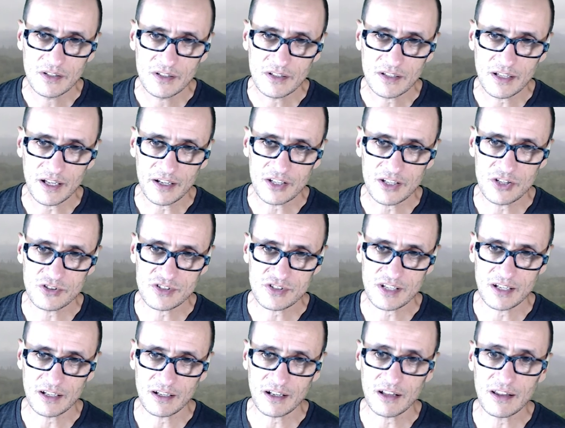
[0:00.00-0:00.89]
here's
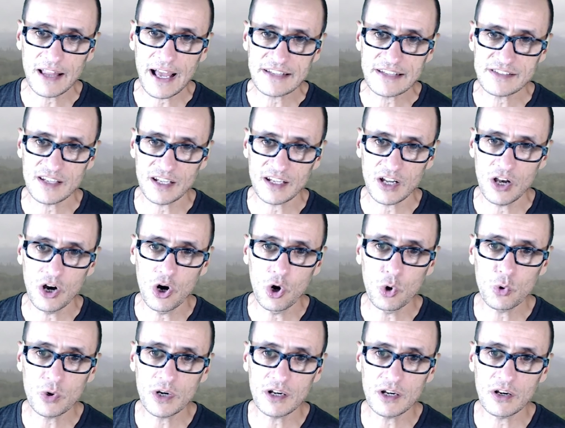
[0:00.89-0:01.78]
a classic
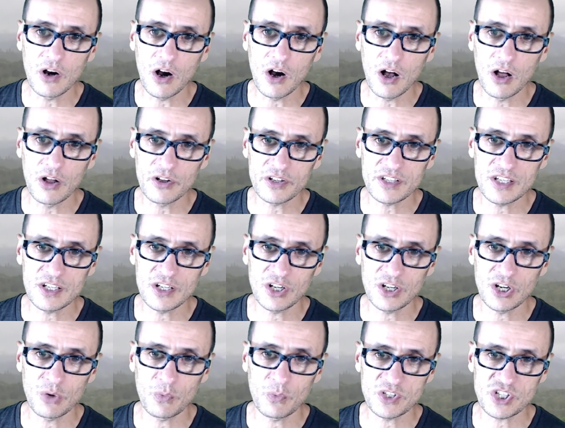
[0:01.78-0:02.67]
oak gall
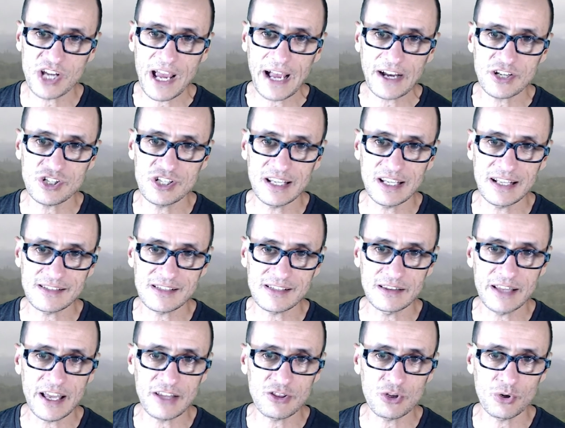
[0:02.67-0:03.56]
here, which actually gets
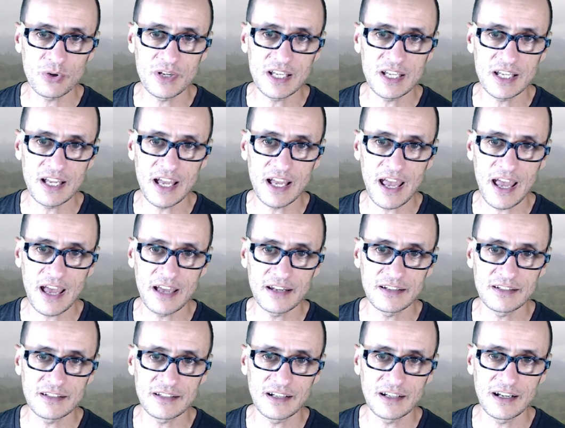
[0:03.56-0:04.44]
leathery
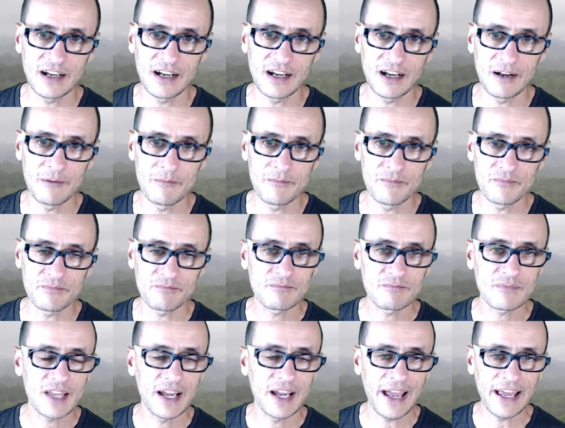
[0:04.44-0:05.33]
and um,
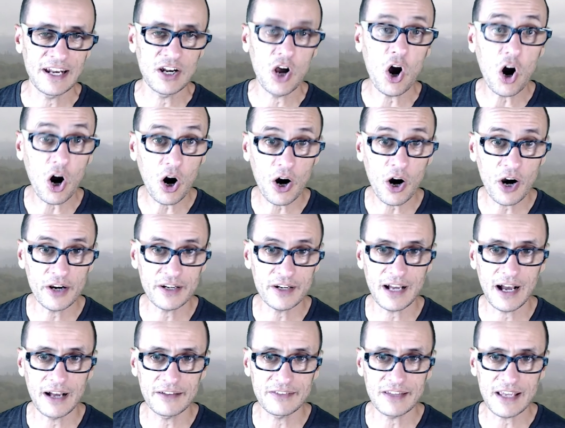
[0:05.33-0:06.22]
and hard
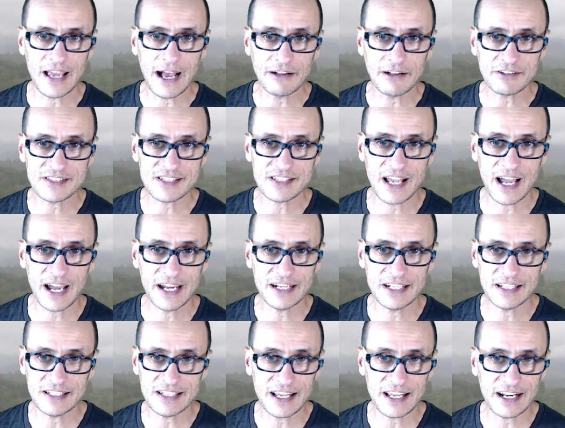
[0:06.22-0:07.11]
on the outside,
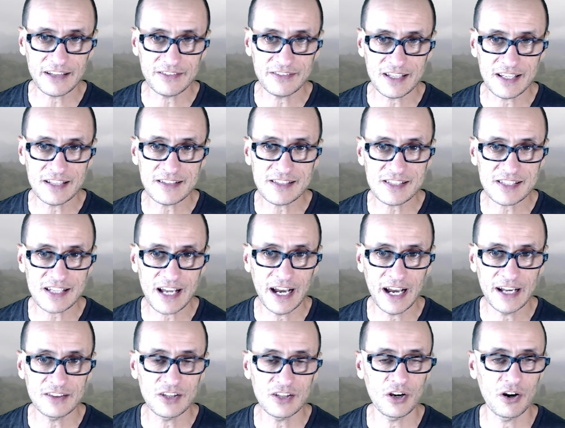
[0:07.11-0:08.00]
and yet on the
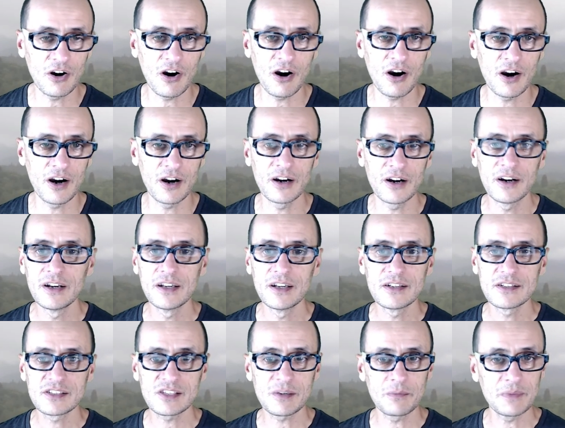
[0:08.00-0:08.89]
inside there are
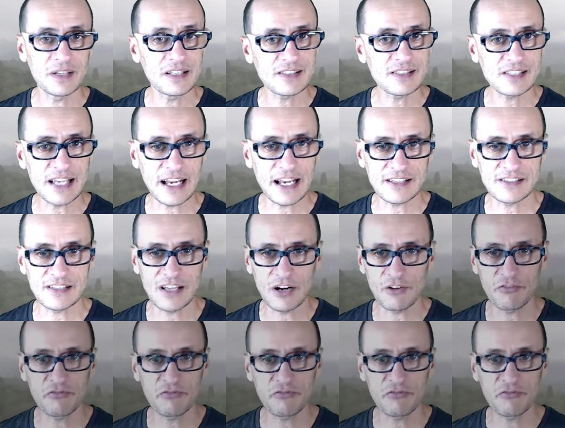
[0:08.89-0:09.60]
some insects that are